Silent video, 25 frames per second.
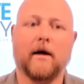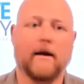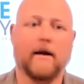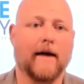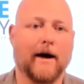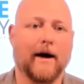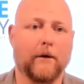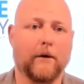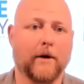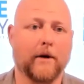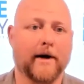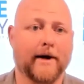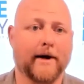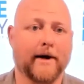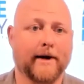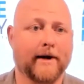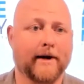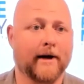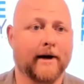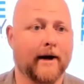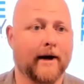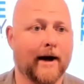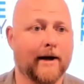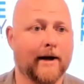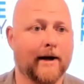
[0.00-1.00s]
That
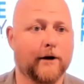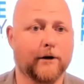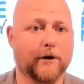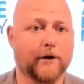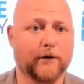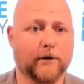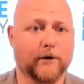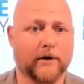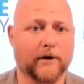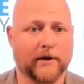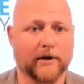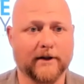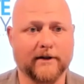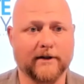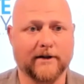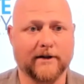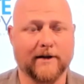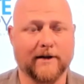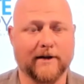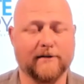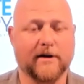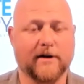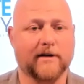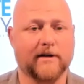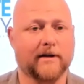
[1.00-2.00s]
way I knew at
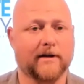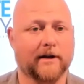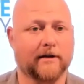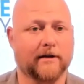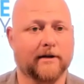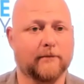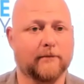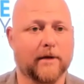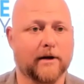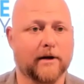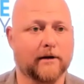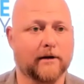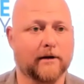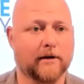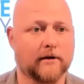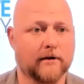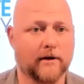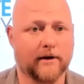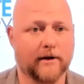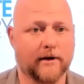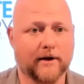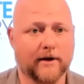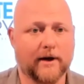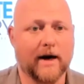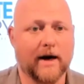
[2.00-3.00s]
least every 6 months
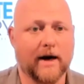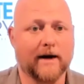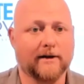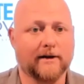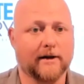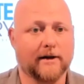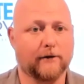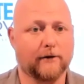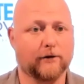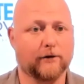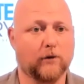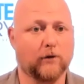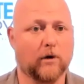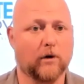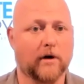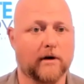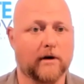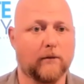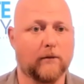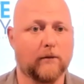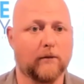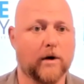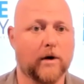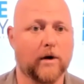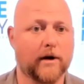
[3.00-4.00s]
that the guys I was
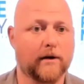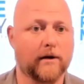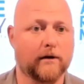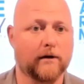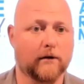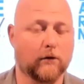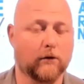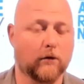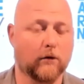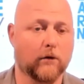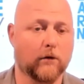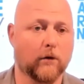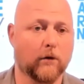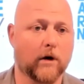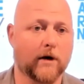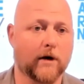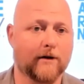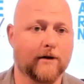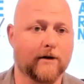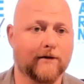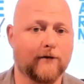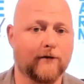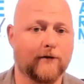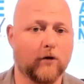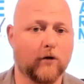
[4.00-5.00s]
working with or were
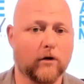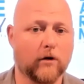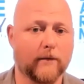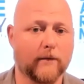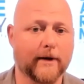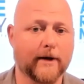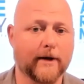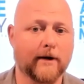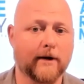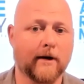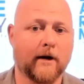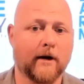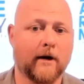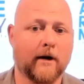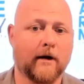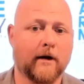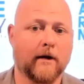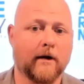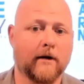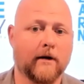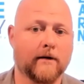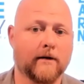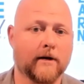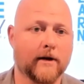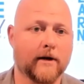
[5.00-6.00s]
working for me,
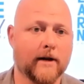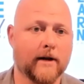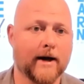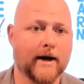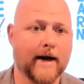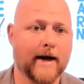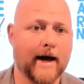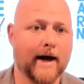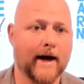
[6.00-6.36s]
that they